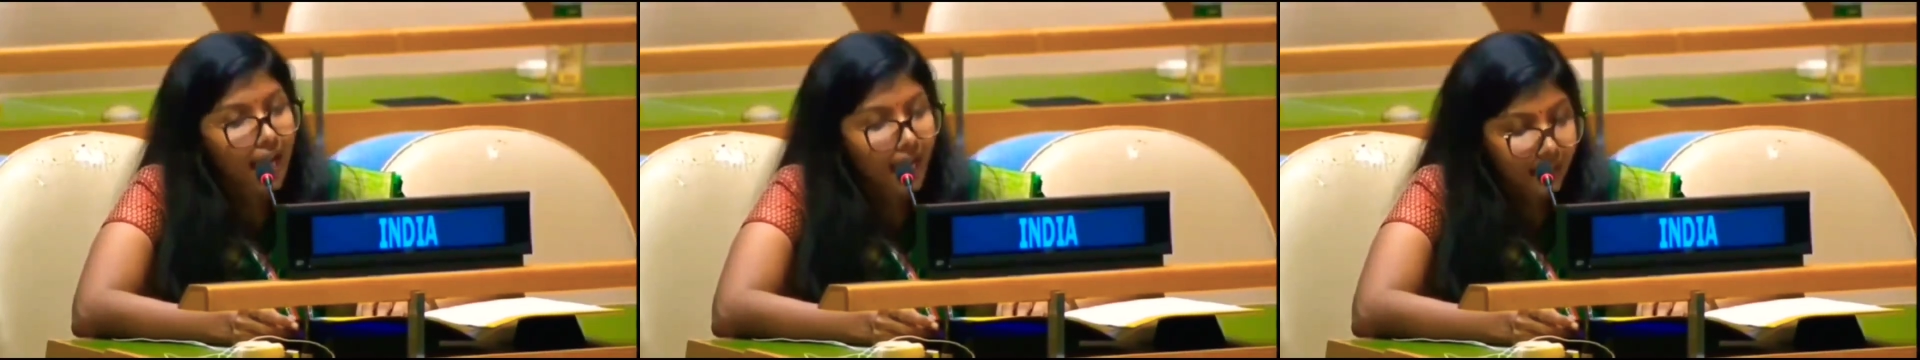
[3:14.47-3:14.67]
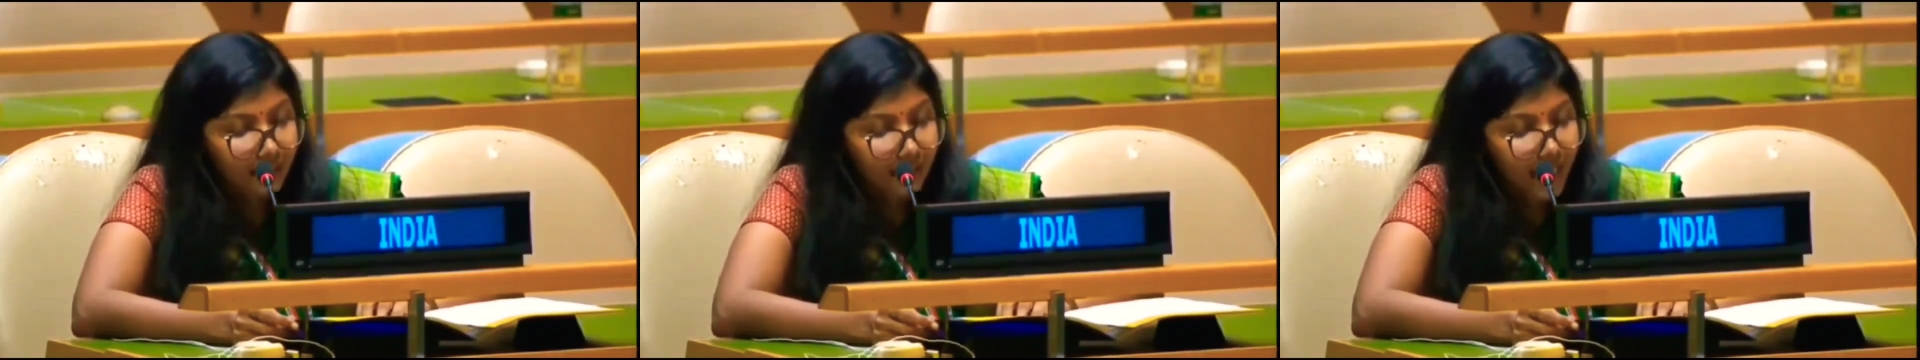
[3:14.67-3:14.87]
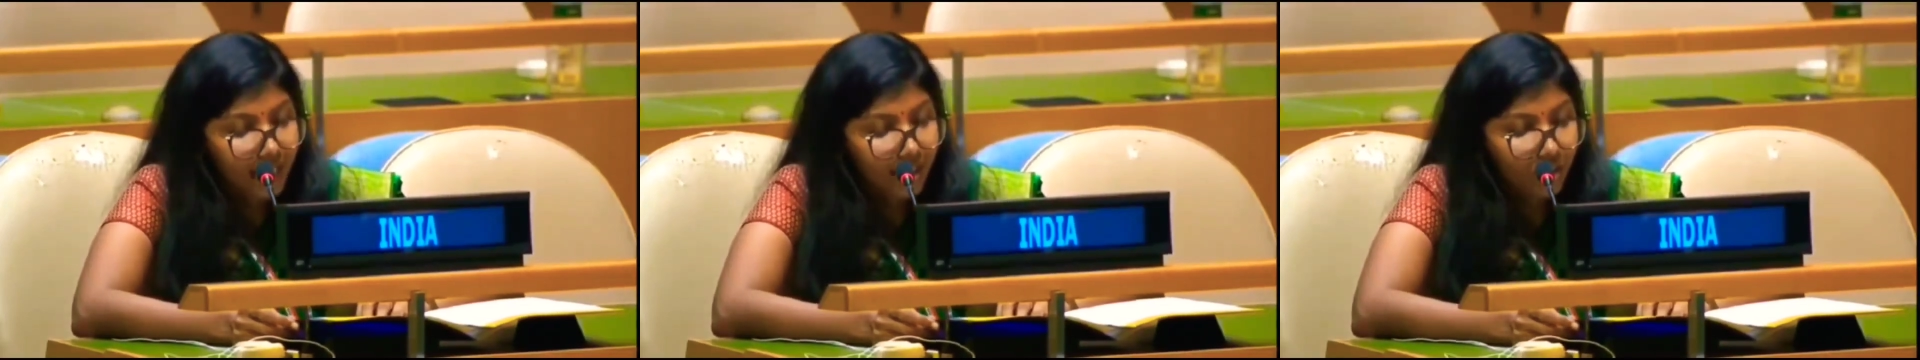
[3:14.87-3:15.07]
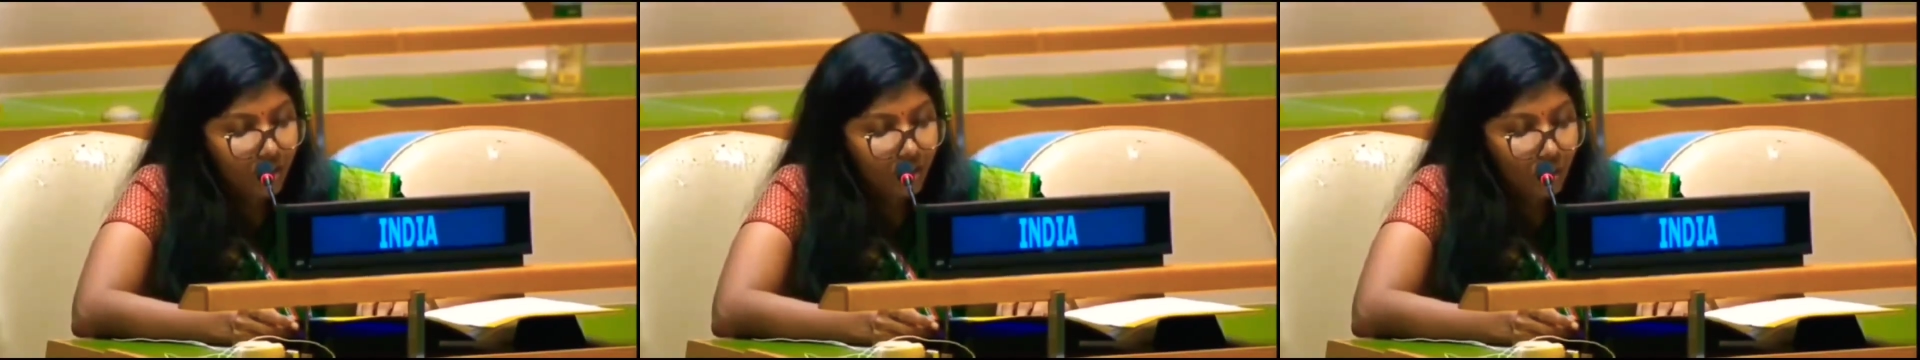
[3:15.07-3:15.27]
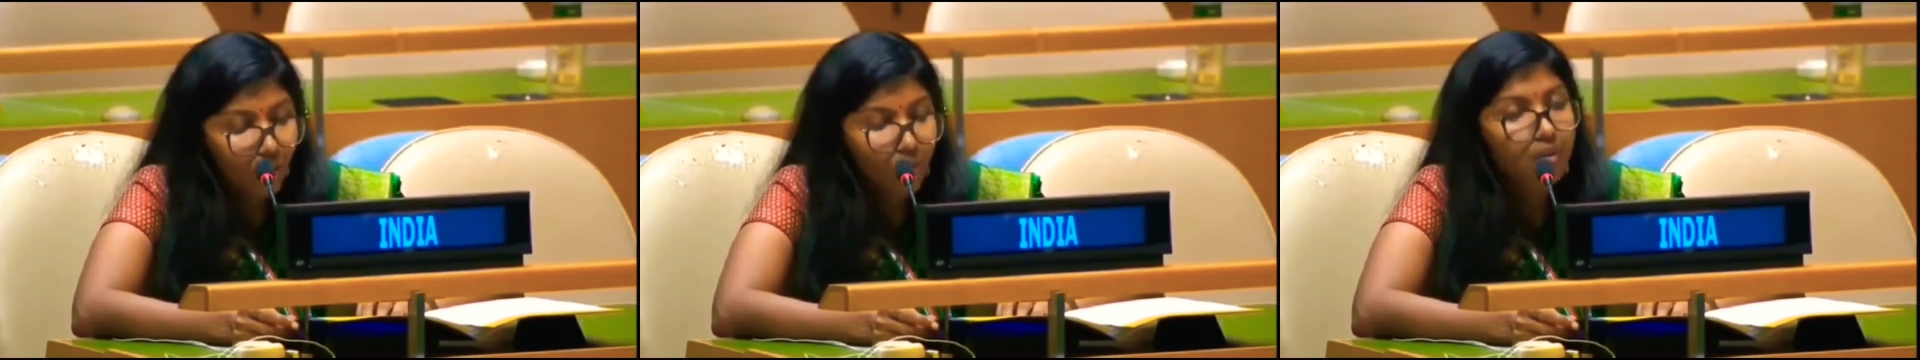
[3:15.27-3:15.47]
and
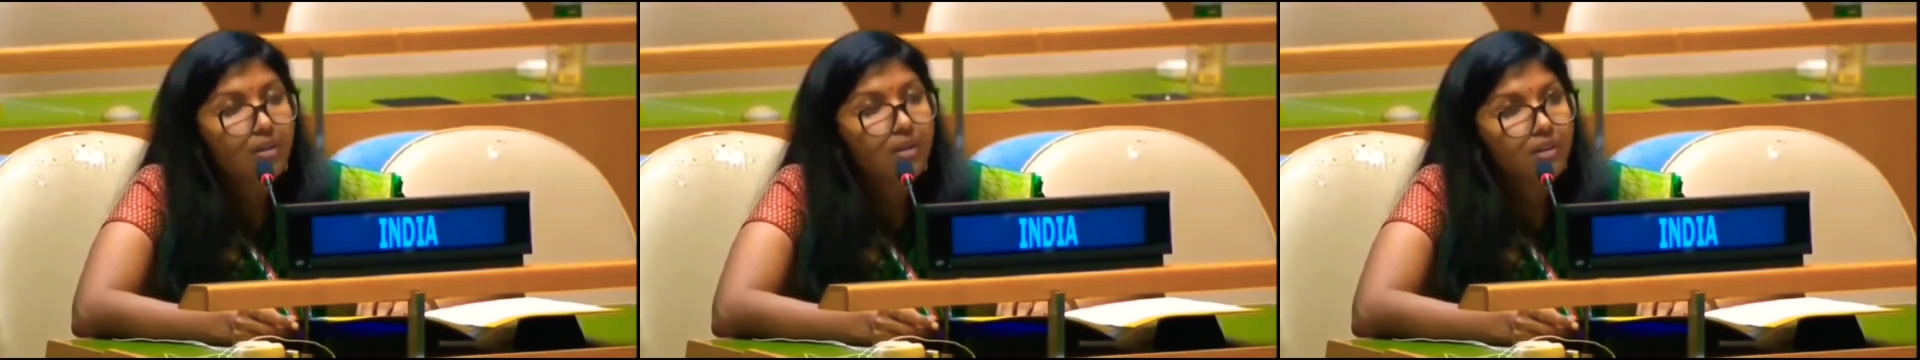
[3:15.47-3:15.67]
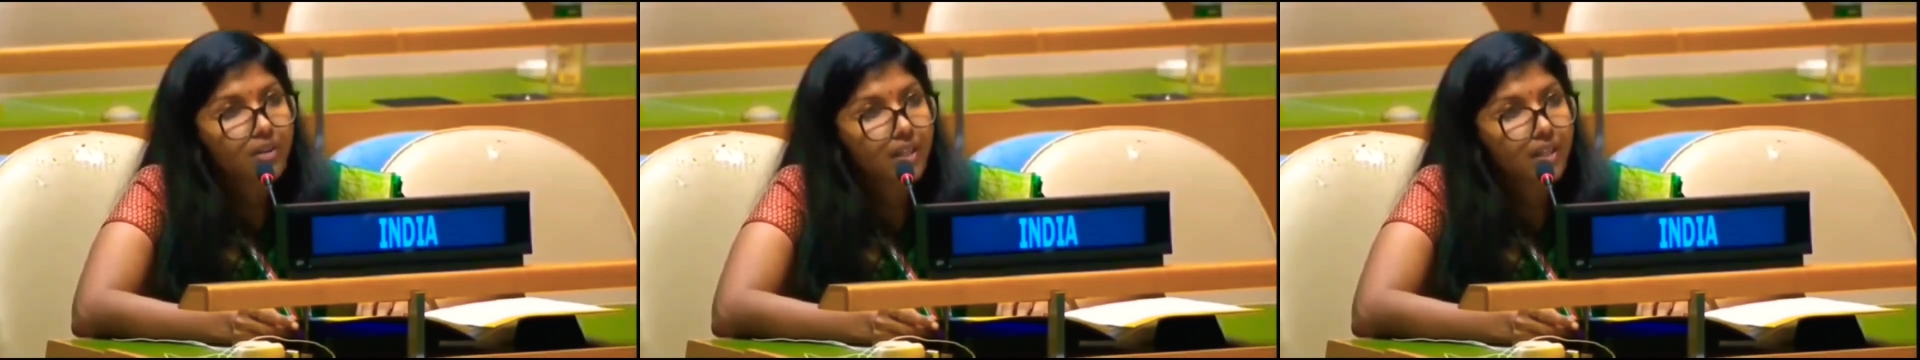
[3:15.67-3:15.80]
needs no